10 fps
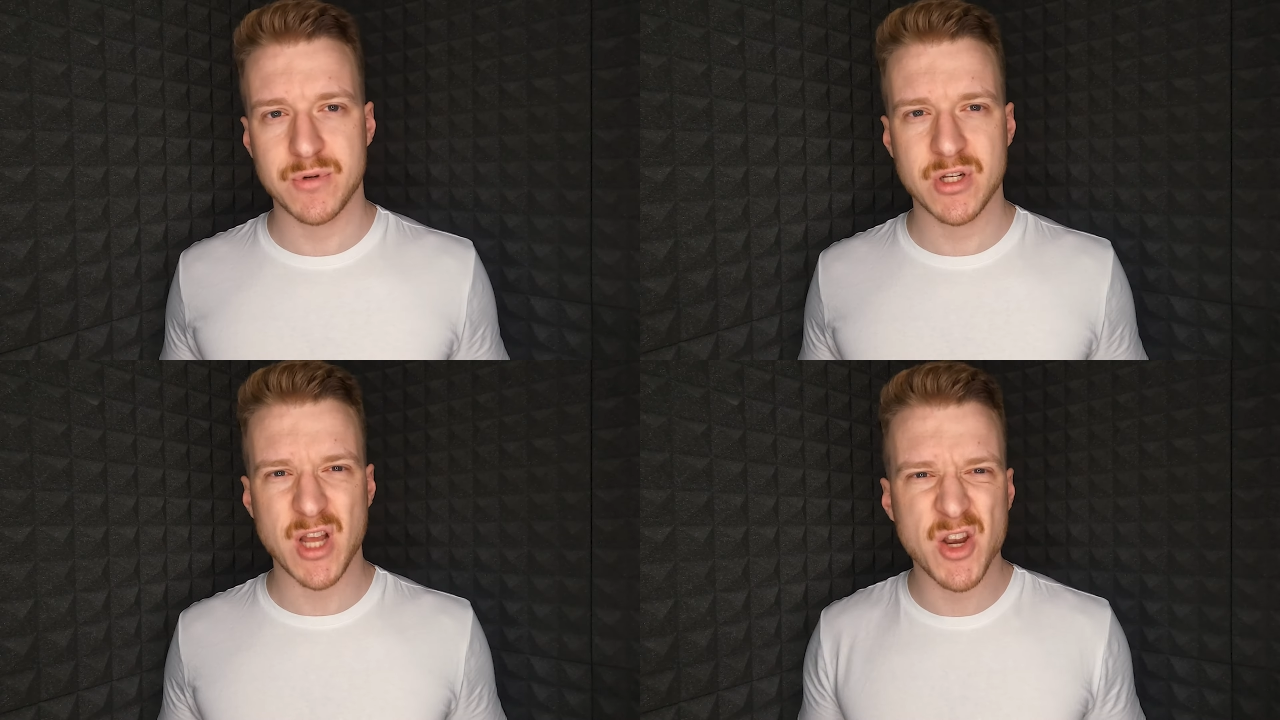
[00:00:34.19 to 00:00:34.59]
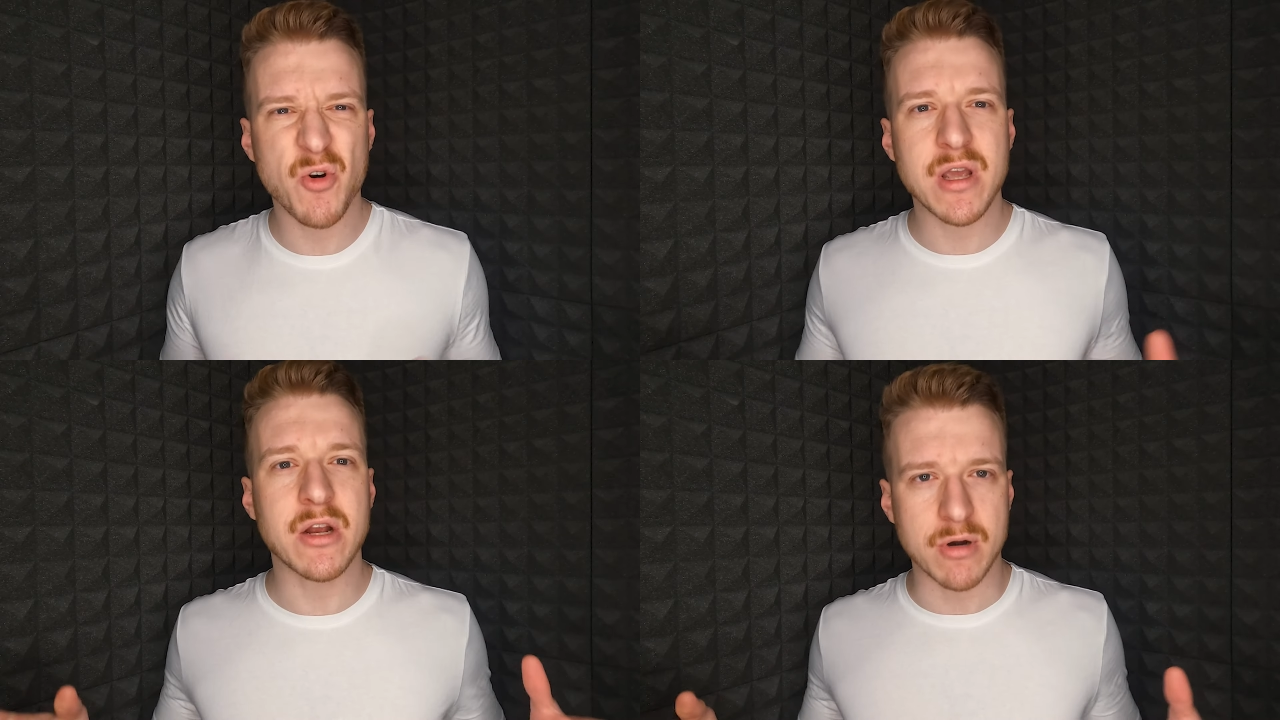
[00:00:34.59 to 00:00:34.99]
just
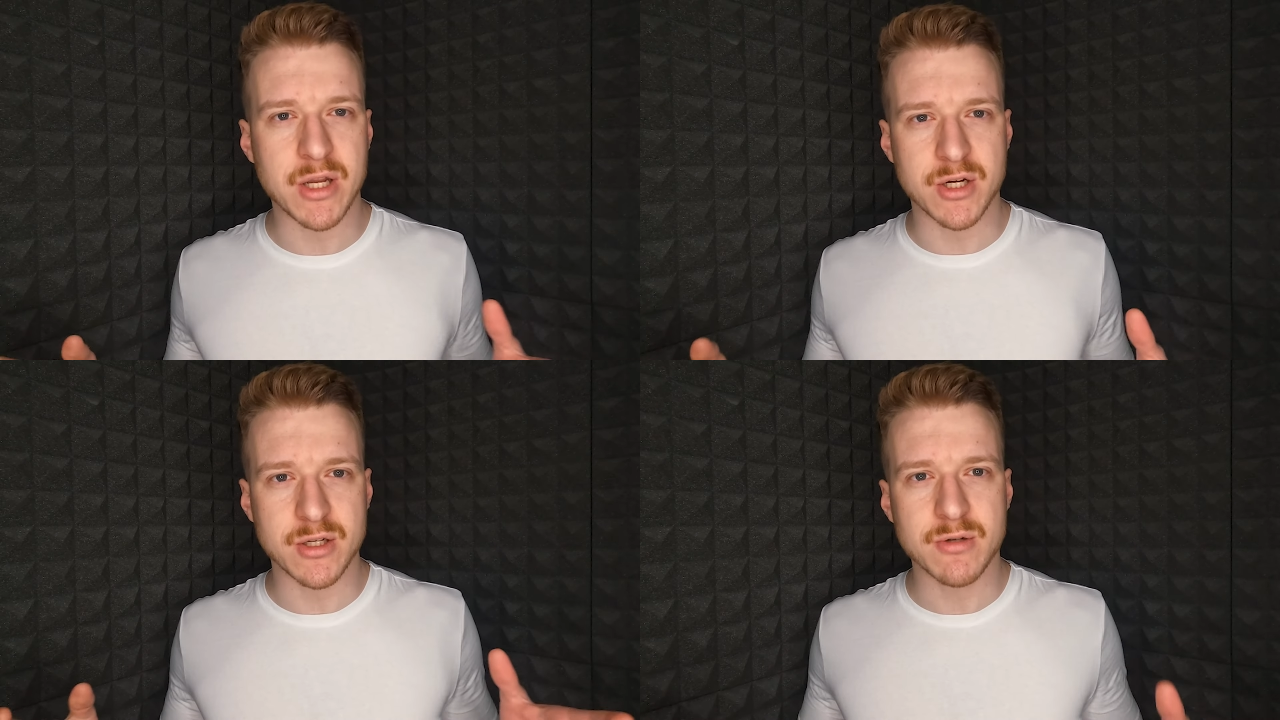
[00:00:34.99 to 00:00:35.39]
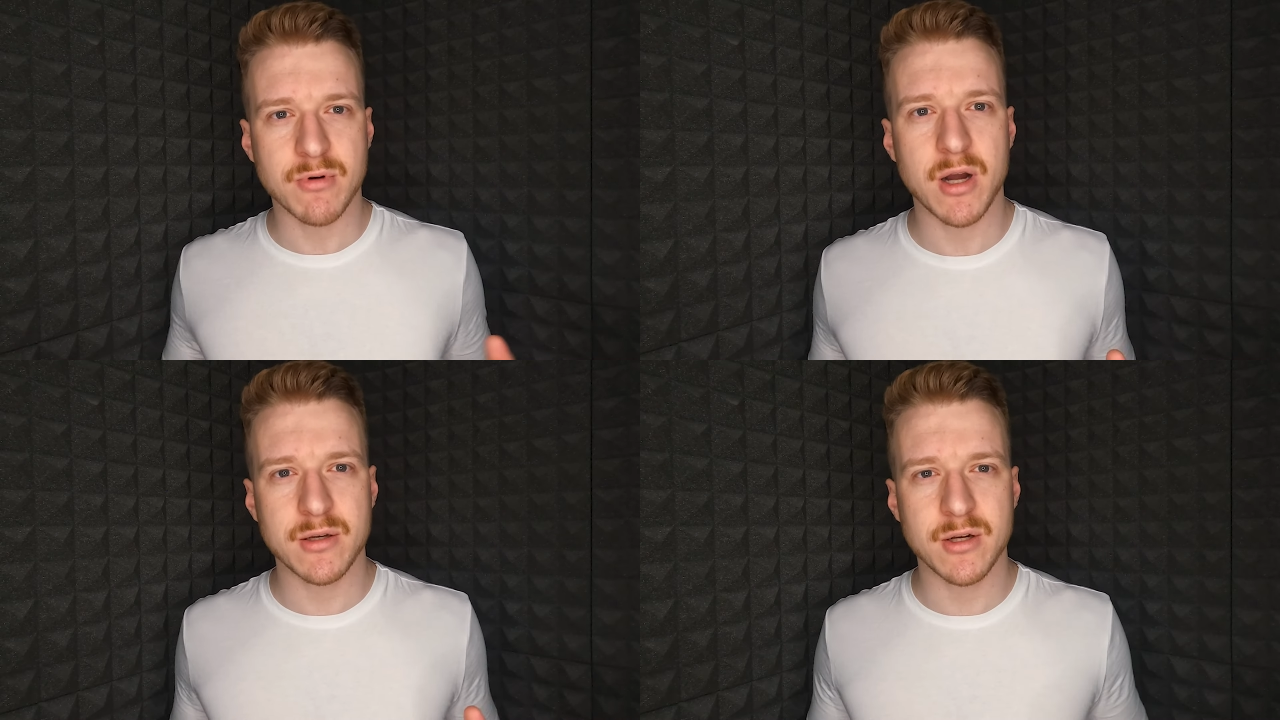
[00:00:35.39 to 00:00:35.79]
annoying creatures,
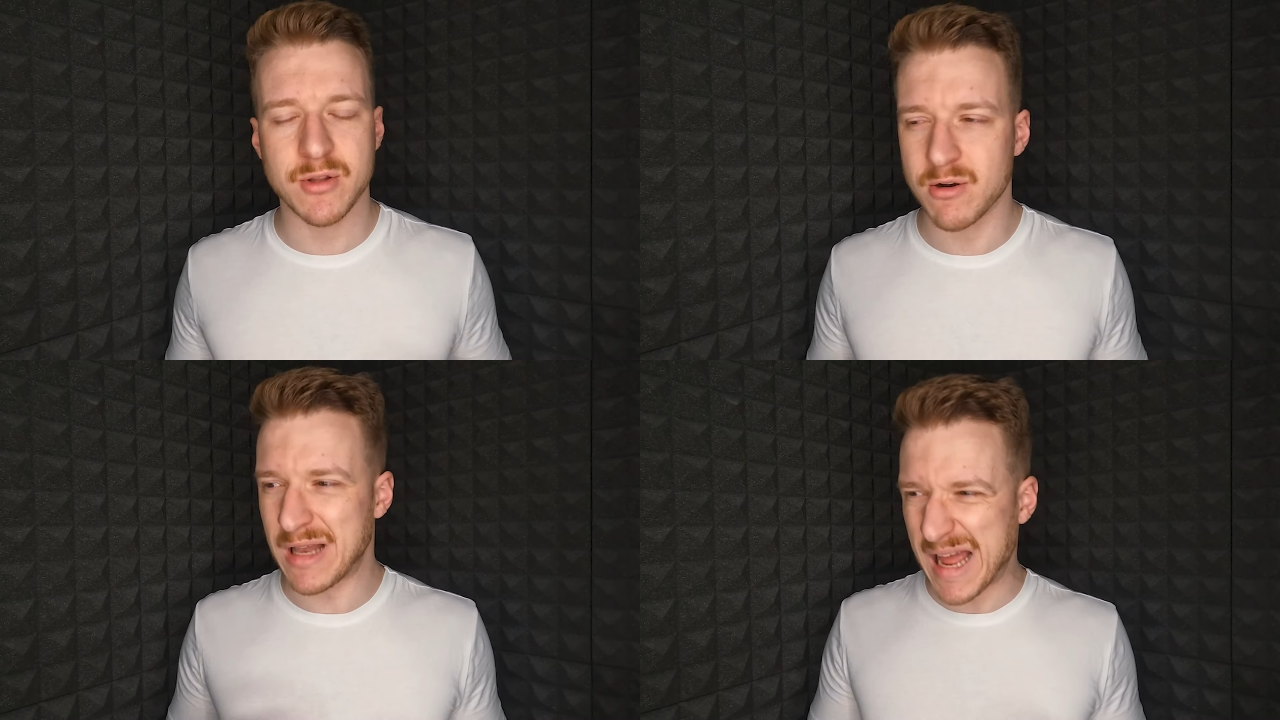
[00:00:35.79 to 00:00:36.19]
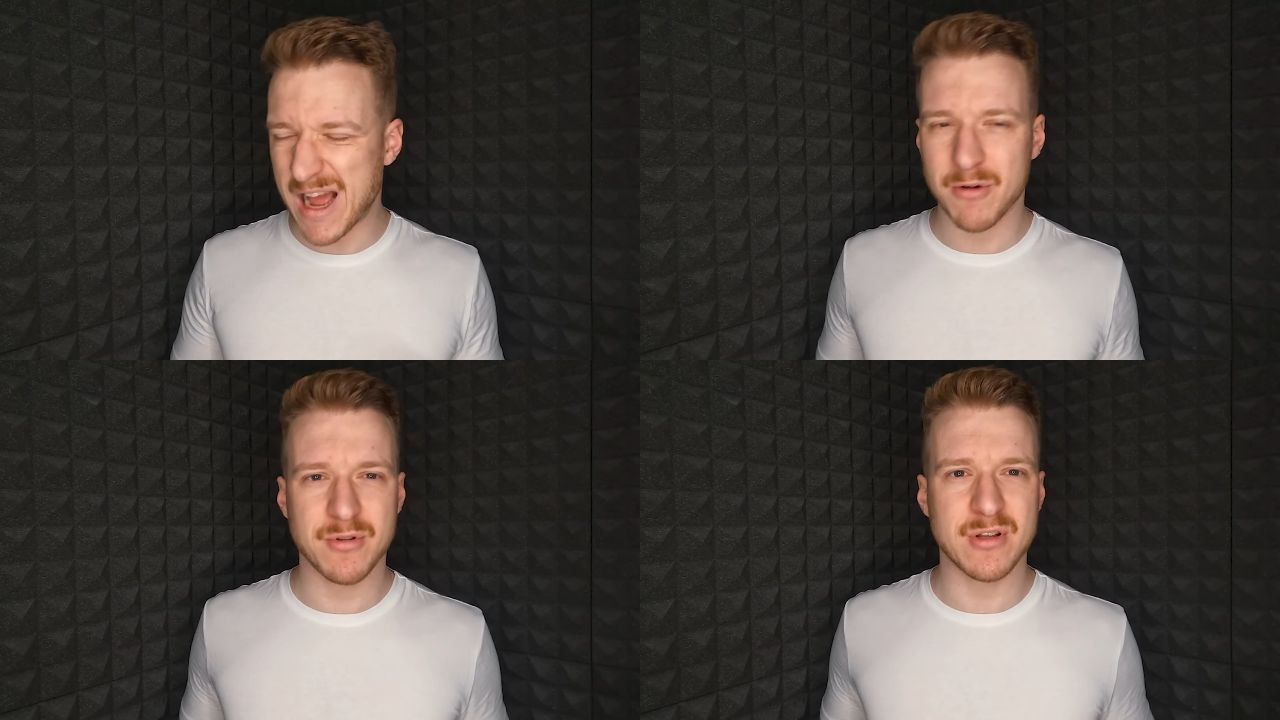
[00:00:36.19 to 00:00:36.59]
right? You know, they're
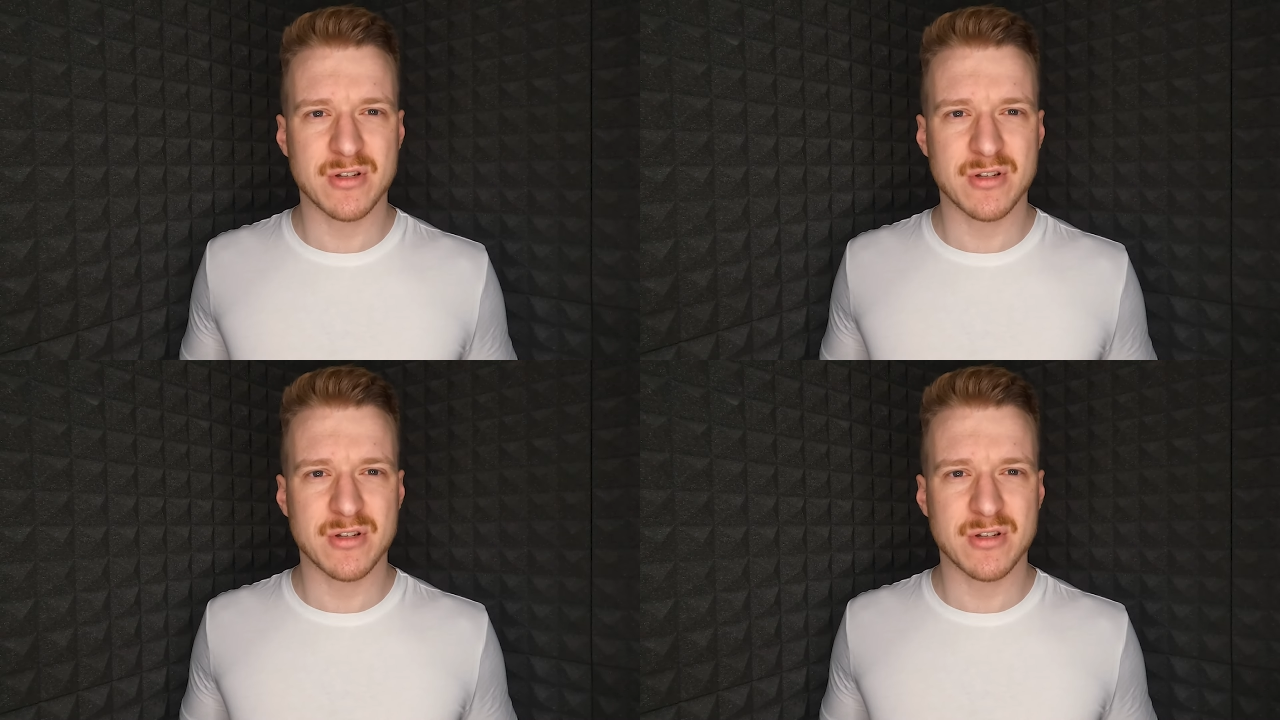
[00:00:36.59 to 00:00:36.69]
loud,